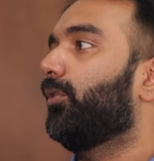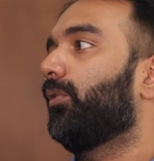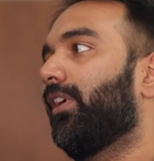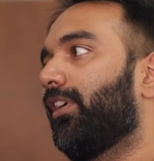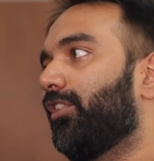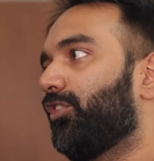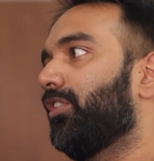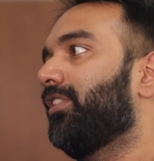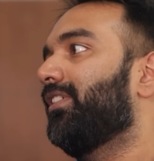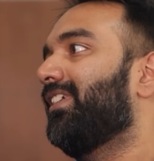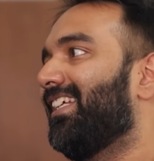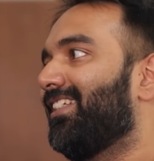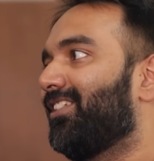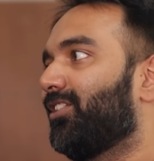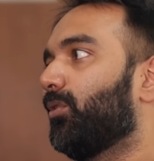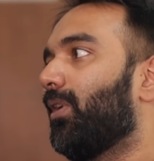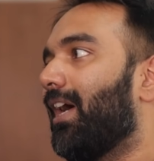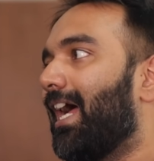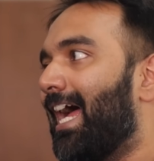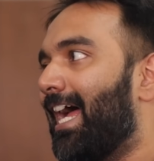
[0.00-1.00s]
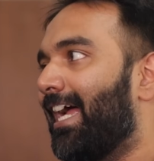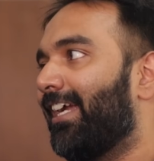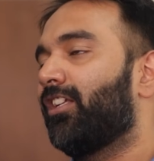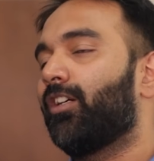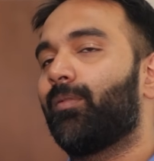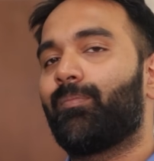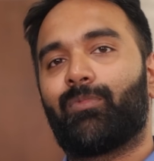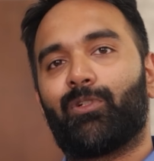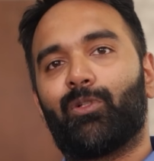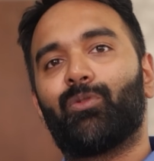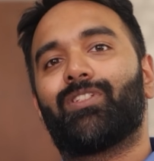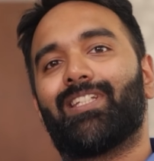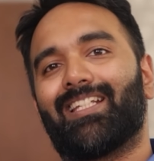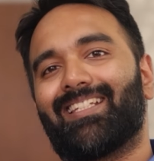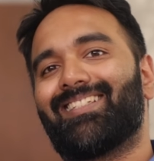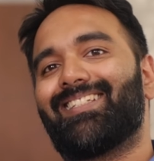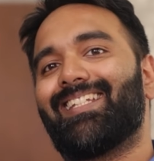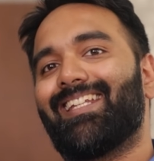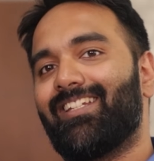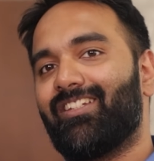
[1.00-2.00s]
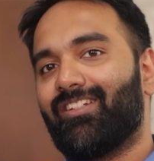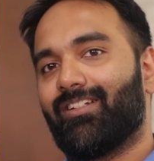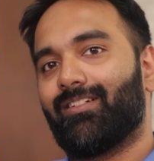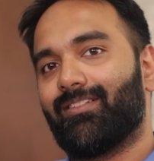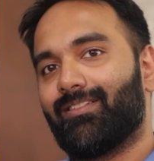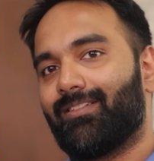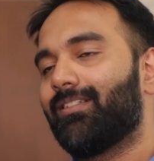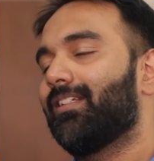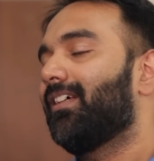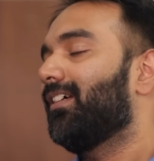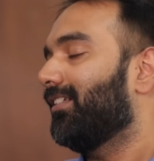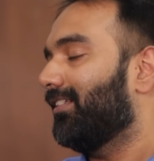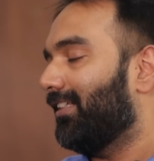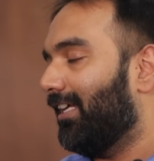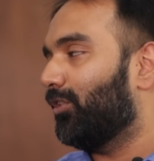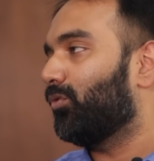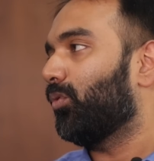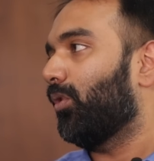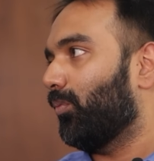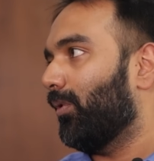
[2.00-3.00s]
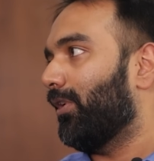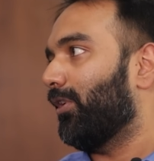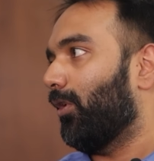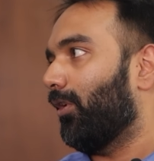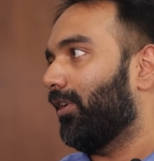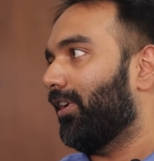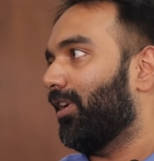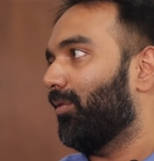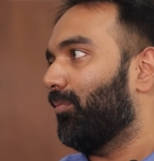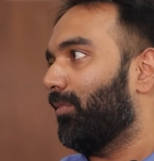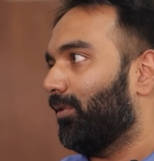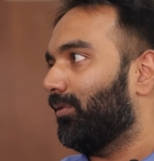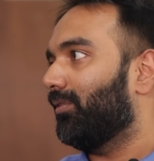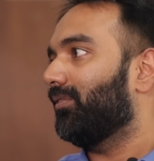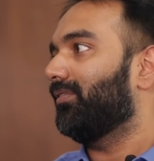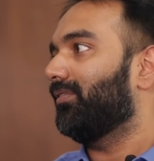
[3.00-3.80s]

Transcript: duration needs to add up to 16 years. That's what we're talking about.